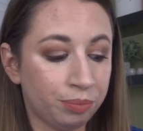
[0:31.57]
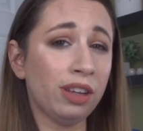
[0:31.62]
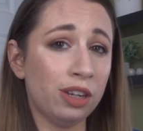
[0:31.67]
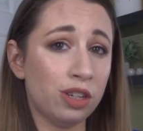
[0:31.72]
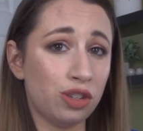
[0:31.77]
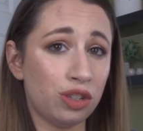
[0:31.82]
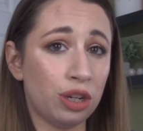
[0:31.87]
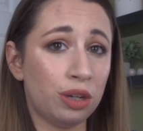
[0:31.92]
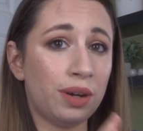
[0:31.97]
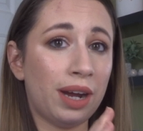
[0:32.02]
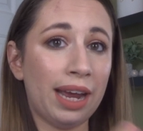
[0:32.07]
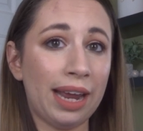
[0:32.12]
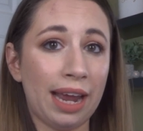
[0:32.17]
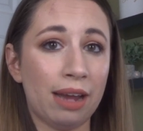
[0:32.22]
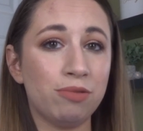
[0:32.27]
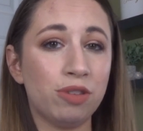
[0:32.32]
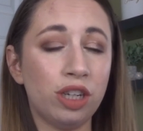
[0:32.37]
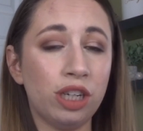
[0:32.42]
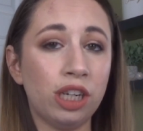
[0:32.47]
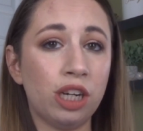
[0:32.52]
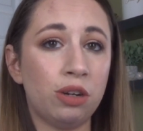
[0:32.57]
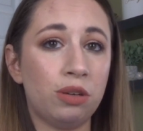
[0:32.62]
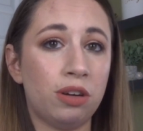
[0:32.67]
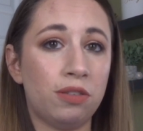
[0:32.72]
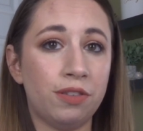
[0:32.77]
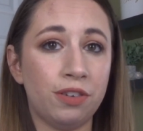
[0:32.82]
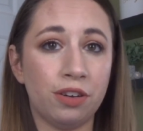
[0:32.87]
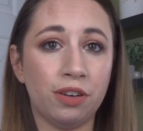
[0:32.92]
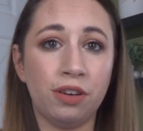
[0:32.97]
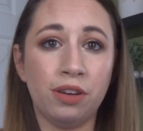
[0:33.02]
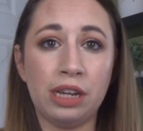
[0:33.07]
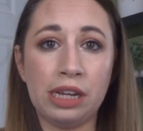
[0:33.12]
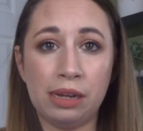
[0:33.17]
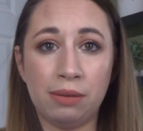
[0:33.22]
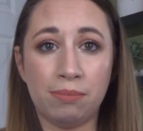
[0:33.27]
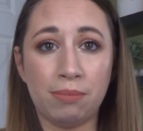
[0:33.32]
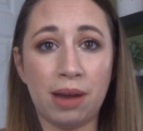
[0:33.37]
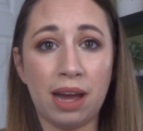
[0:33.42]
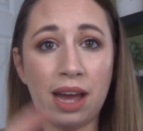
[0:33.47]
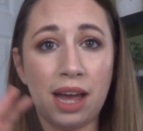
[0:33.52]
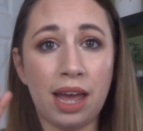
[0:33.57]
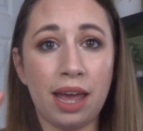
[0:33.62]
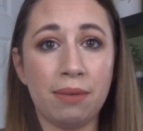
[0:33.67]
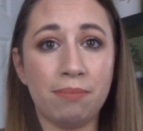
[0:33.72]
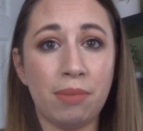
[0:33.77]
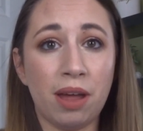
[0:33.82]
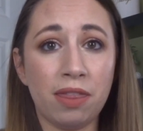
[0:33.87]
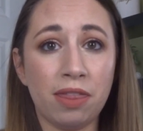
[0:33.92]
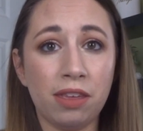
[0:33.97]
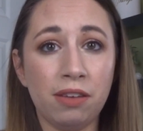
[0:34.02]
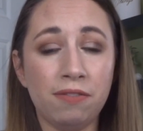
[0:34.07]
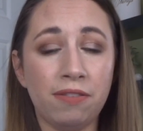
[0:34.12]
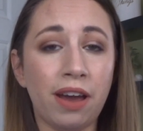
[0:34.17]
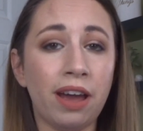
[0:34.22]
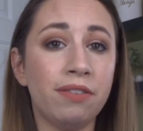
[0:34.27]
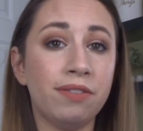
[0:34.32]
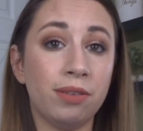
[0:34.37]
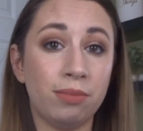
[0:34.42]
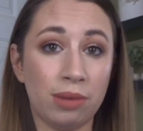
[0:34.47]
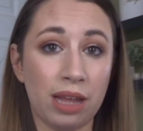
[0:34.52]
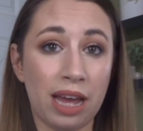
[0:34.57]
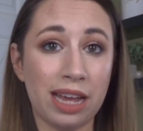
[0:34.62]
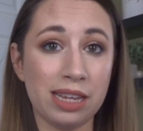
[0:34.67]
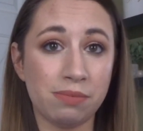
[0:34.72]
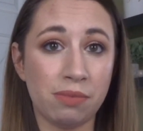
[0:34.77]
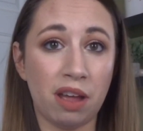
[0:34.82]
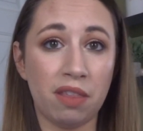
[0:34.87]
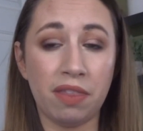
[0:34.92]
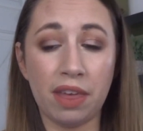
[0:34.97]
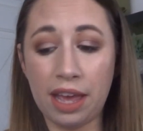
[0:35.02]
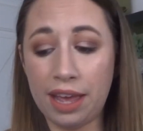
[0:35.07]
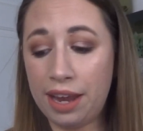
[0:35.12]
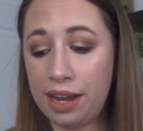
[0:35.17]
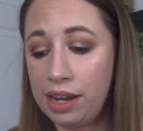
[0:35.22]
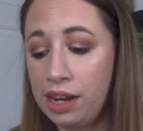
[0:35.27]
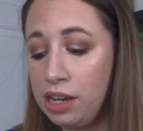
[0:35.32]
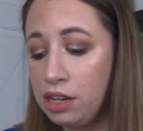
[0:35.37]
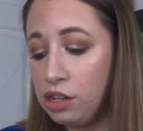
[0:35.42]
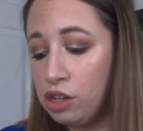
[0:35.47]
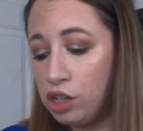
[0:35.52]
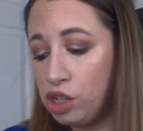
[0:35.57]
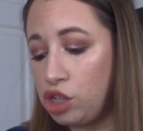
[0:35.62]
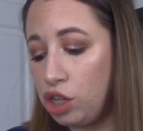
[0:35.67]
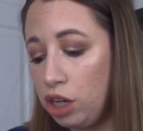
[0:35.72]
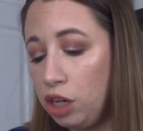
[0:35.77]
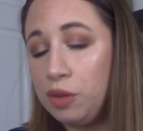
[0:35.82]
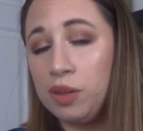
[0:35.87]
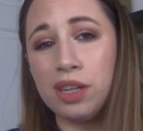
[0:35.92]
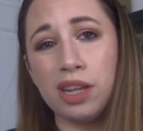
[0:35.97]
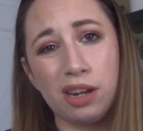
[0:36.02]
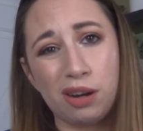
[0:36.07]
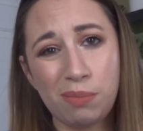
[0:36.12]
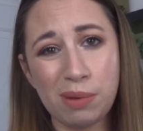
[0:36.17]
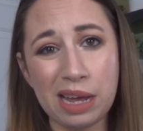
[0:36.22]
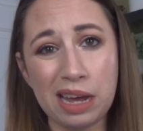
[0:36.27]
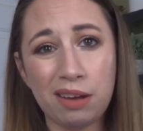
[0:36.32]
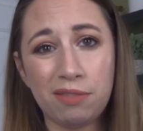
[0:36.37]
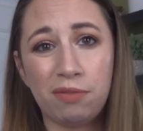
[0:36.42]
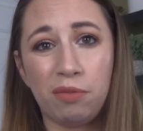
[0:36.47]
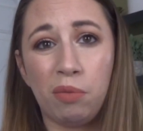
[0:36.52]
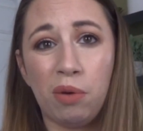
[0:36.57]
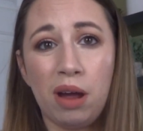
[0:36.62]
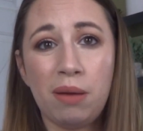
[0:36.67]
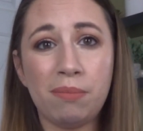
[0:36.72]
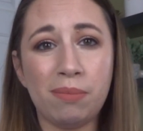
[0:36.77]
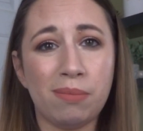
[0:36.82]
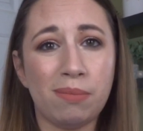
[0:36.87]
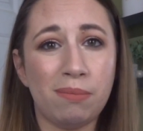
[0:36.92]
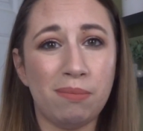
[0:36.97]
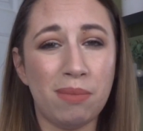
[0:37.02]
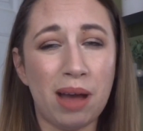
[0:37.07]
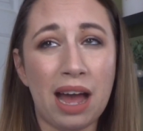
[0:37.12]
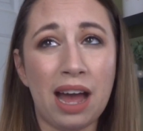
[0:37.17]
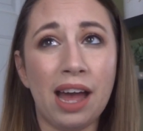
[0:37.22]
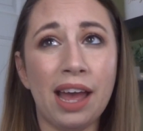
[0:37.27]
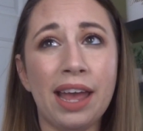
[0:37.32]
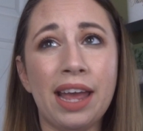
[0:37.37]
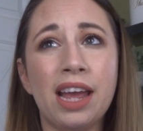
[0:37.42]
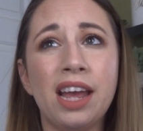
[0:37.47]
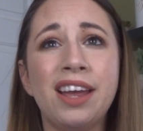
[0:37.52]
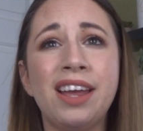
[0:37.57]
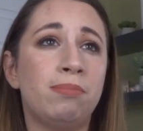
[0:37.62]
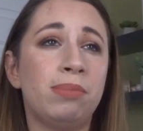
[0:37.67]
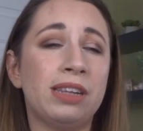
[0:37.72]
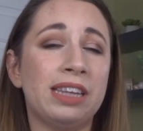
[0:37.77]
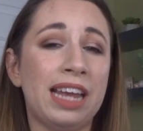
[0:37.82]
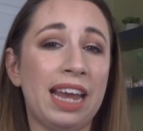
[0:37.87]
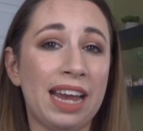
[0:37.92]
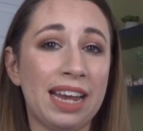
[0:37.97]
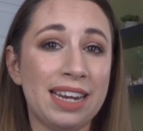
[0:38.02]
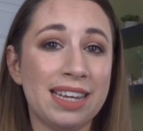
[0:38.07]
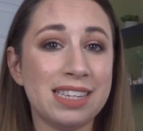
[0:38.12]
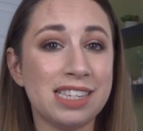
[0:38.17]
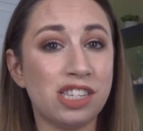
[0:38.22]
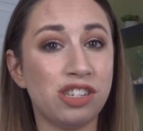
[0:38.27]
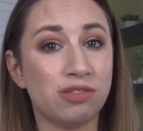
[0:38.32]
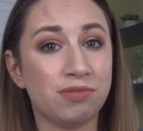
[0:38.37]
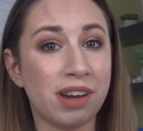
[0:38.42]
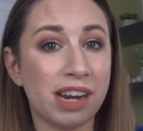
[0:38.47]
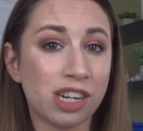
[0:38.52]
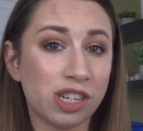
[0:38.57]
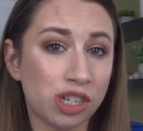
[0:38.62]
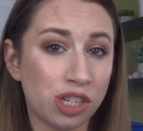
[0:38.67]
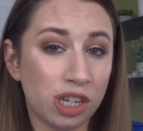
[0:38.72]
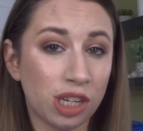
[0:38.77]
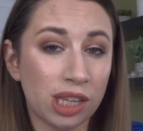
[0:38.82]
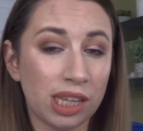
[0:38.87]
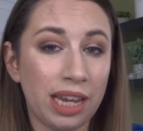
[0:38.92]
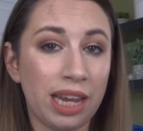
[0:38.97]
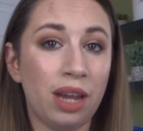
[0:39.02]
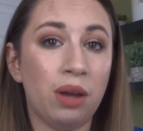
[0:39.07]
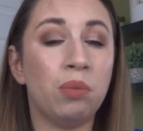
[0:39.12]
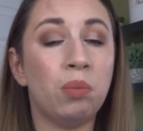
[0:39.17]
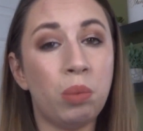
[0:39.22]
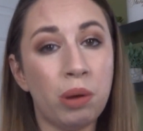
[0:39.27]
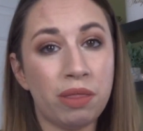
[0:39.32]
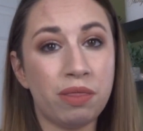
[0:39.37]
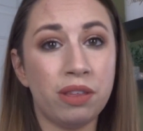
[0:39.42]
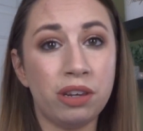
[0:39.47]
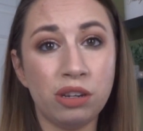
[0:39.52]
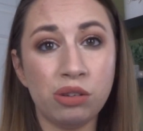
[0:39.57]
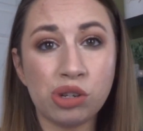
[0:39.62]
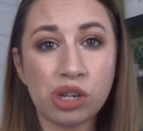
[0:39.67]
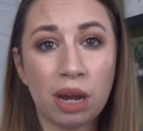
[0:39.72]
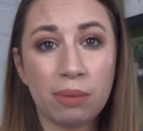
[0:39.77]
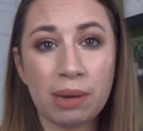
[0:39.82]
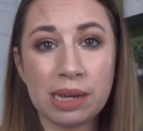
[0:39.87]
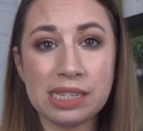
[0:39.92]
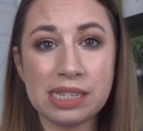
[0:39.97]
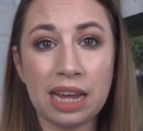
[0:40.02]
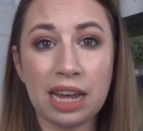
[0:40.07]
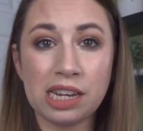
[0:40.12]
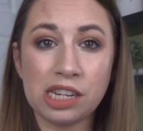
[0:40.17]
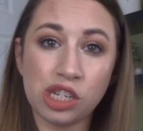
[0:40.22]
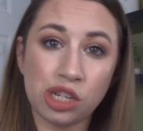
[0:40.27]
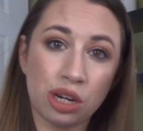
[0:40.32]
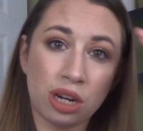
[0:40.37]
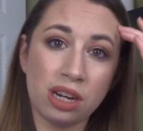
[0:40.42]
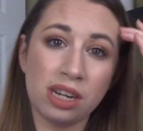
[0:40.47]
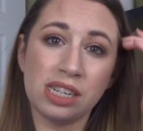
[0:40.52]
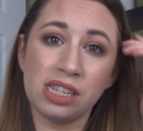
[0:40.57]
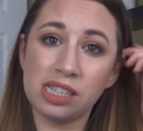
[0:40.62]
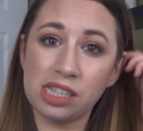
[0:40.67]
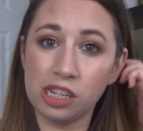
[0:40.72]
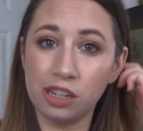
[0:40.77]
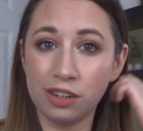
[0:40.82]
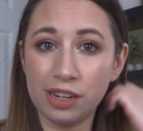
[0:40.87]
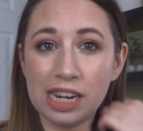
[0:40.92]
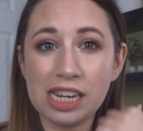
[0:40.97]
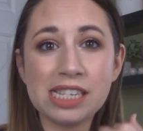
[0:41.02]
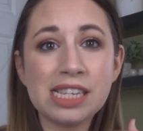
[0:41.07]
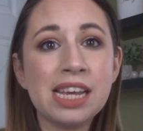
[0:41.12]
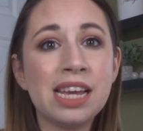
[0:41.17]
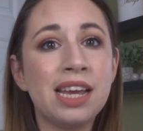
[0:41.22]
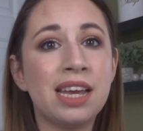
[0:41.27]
So I am gonna go over my monthly five from last month and show you a little bit of what my plan is directionally with the new Shop My Stash series.